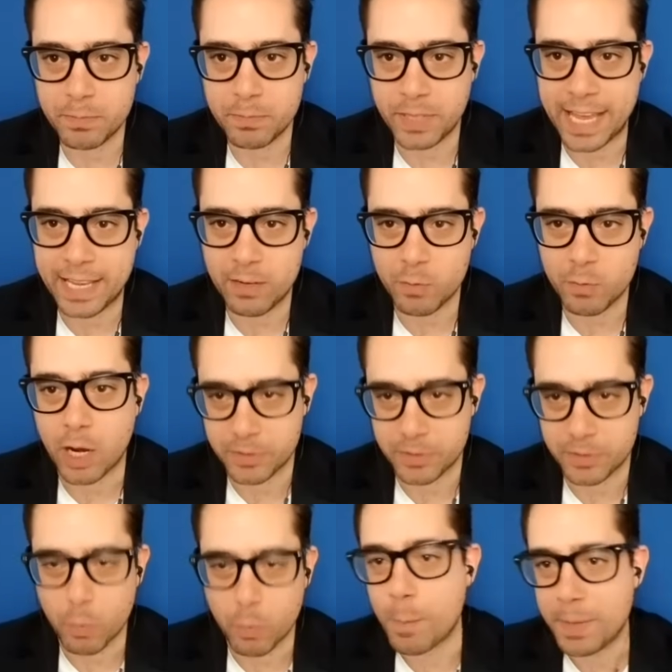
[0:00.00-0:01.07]
Yeah, well,
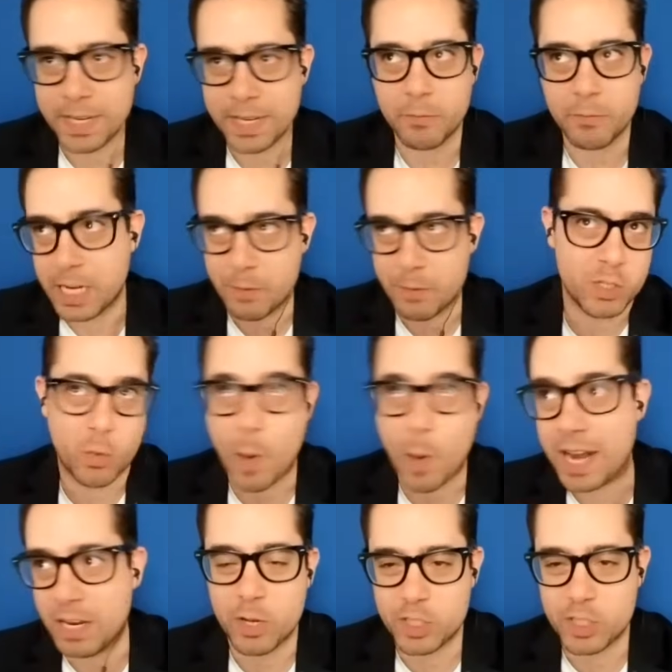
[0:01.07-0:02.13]
yeah. The woman as
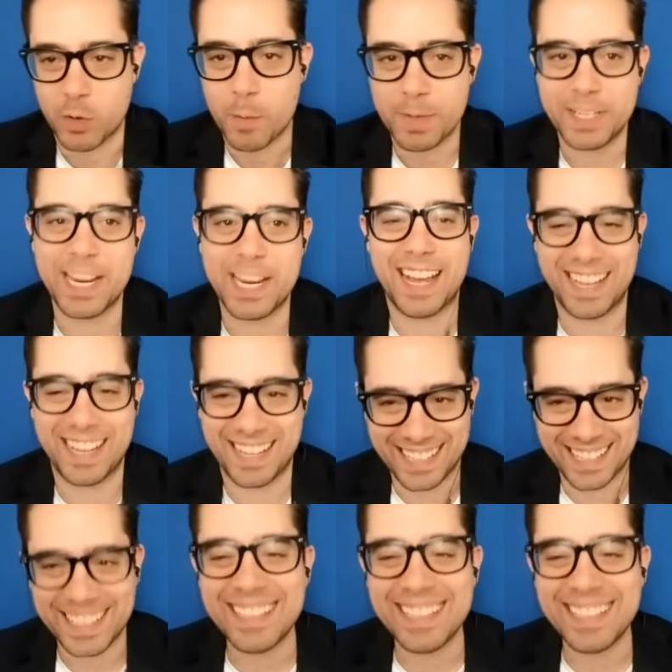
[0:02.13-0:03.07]
Dorothy, was, you know, with woman, the